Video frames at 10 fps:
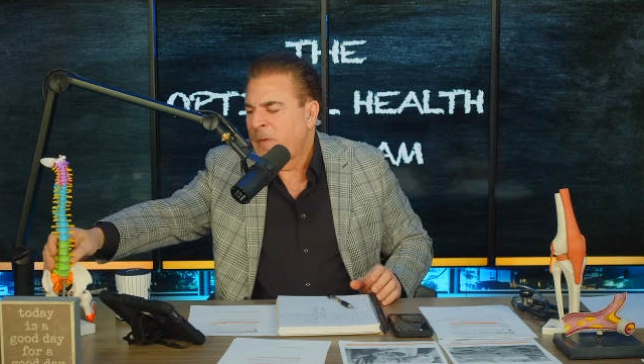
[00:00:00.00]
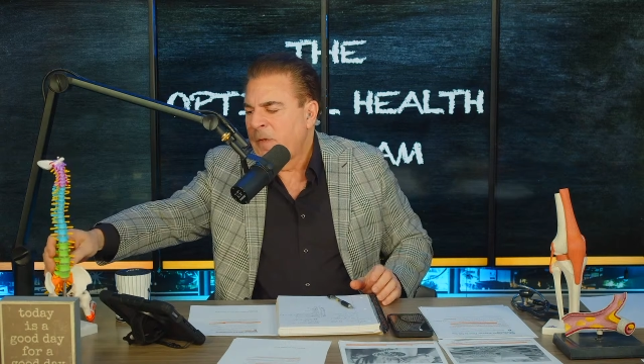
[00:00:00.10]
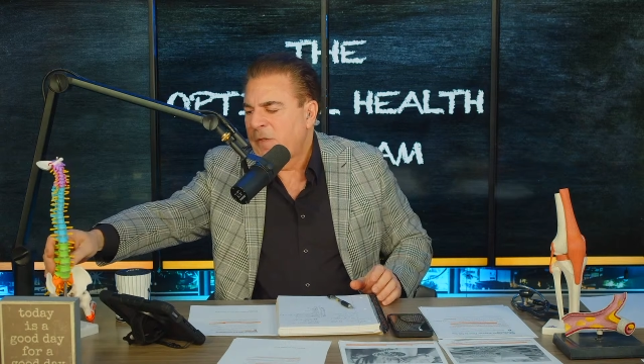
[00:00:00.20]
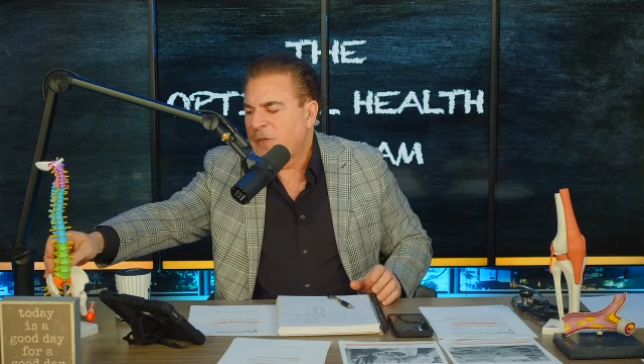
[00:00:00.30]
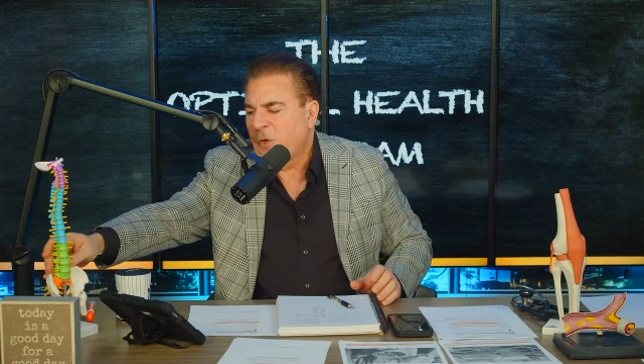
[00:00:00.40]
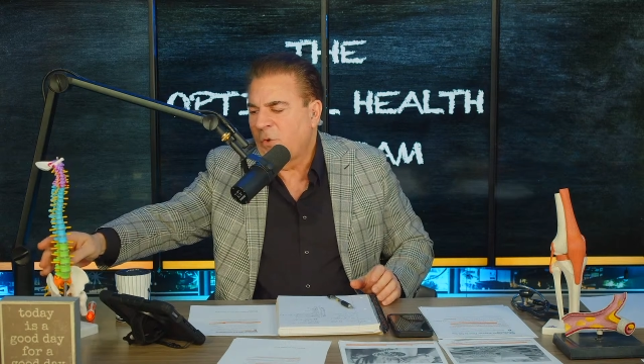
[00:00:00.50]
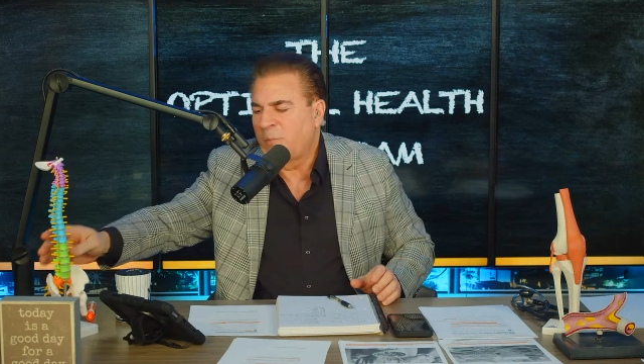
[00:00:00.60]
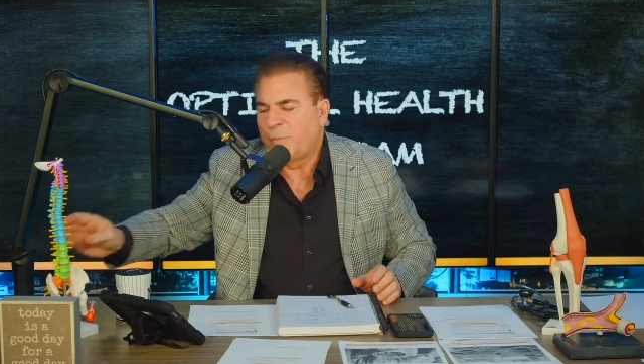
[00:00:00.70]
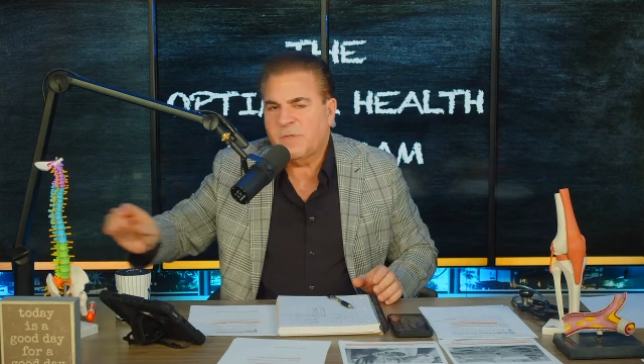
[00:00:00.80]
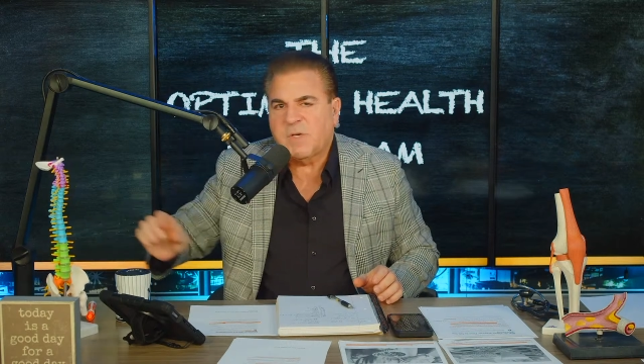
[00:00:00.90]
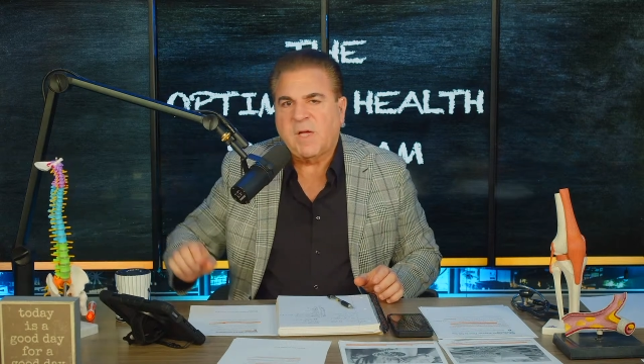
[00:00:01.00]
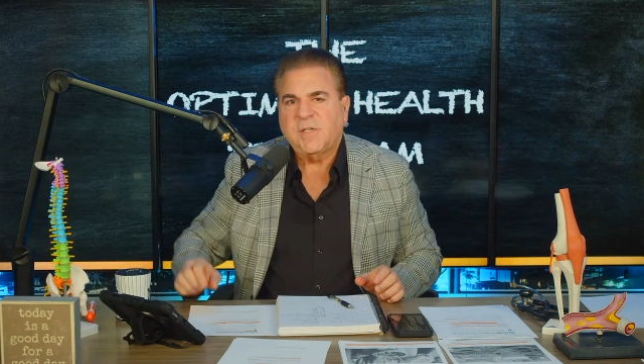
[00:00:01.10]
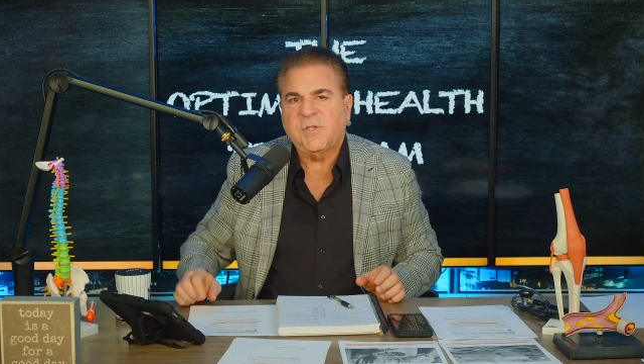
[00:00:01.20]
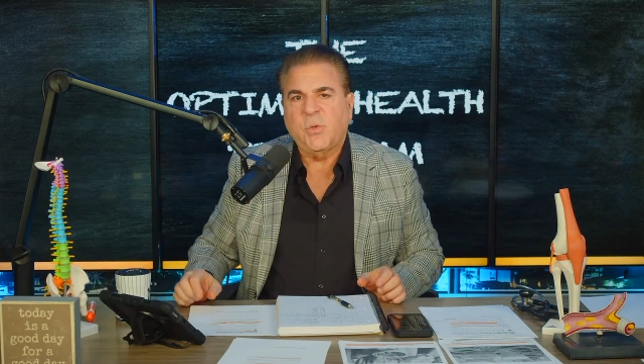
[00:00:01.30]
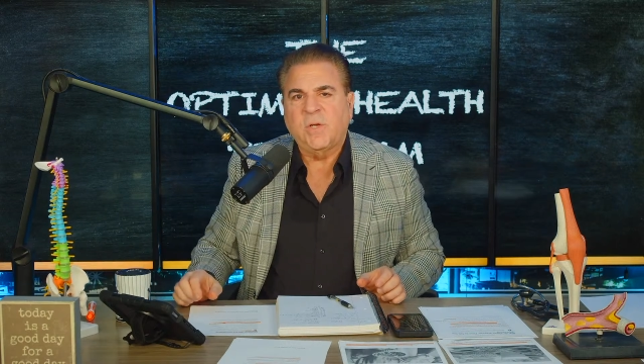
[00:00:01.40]
So
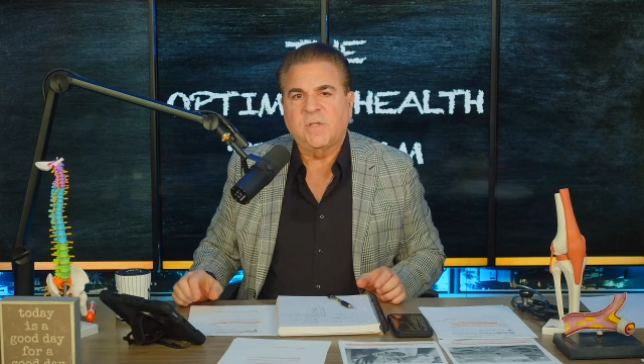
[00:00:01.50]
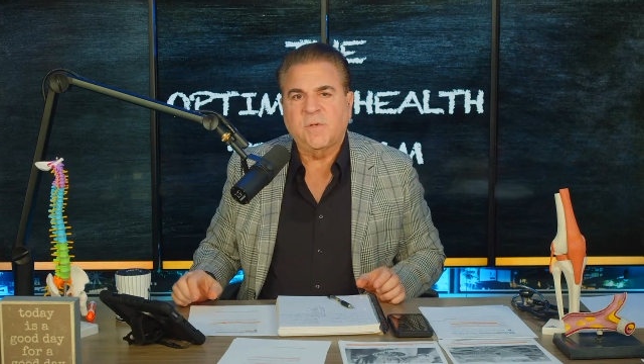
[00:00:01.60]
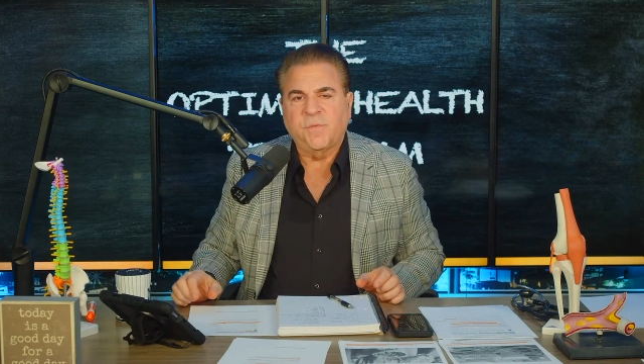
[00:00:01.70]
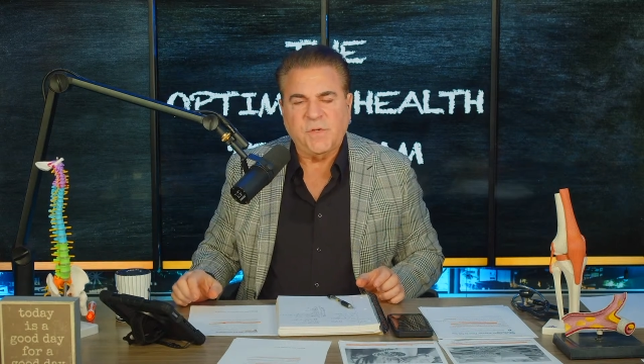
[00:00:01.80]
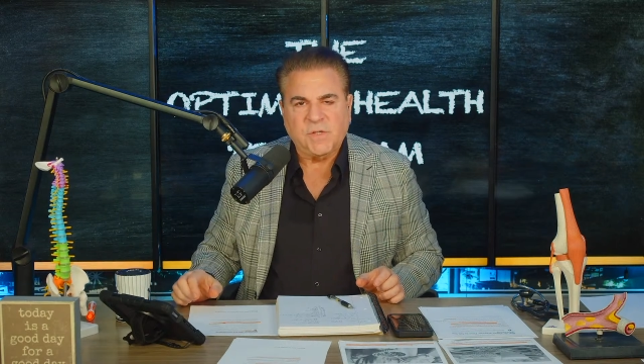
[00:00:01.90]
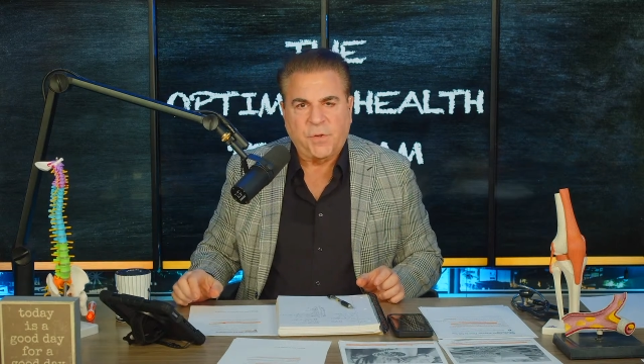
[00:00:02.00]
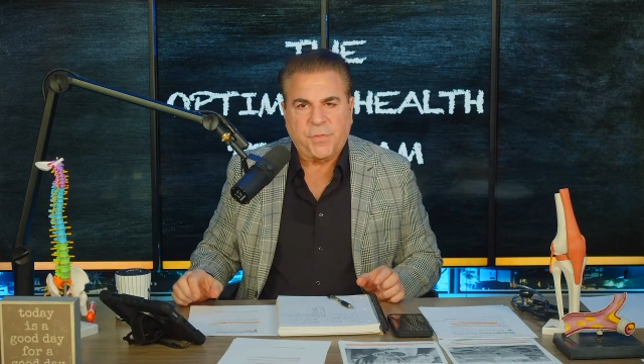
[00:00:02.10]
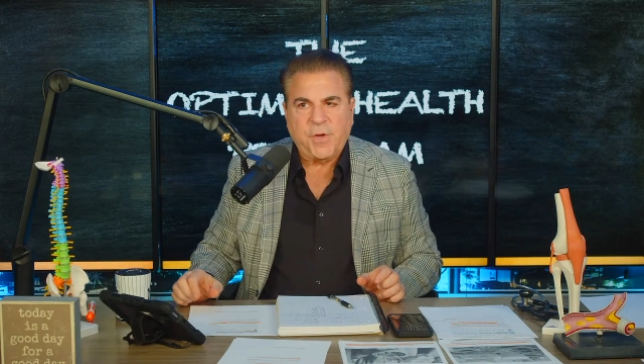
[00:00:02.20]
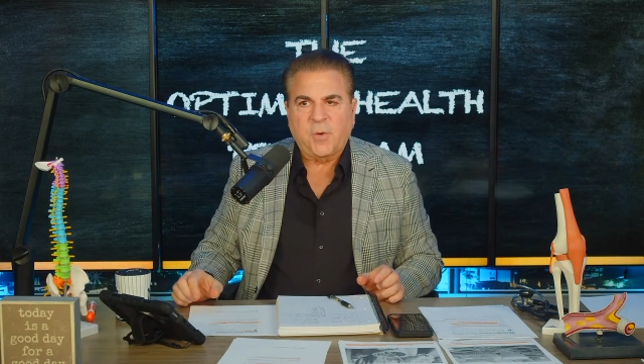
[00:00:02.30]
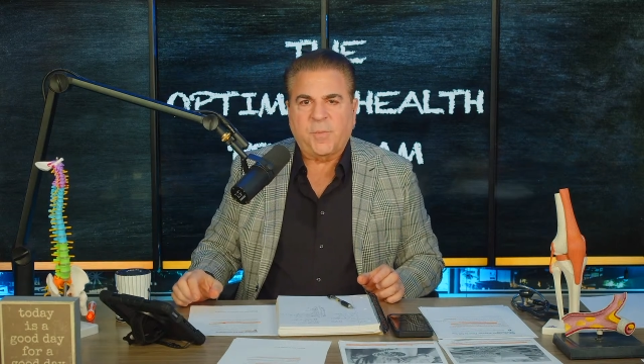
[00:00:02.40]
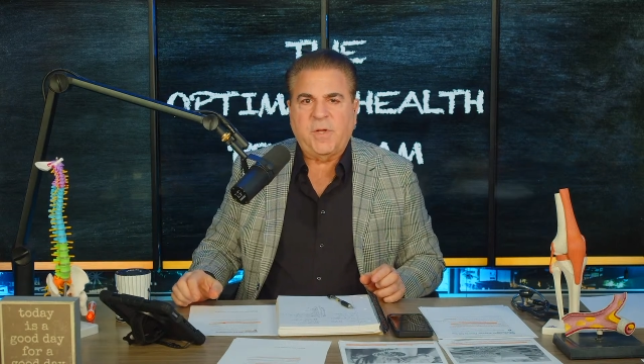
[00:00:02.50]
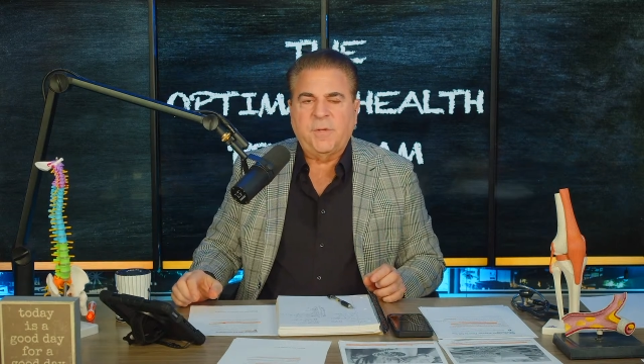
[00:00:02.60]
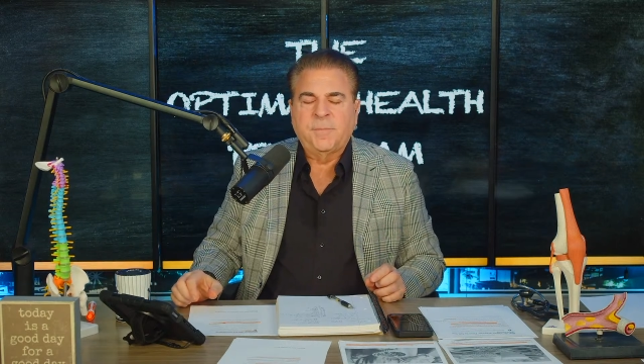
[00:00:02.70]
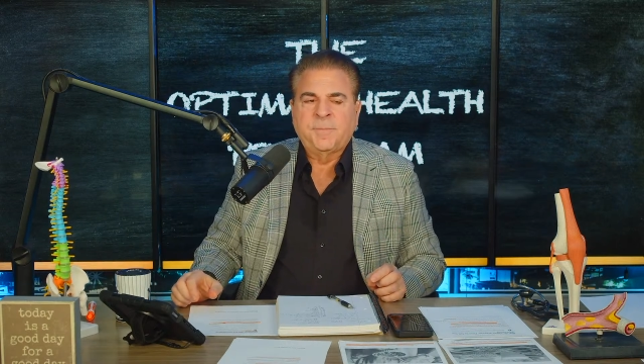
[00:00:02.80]
besides doing some physical therapy,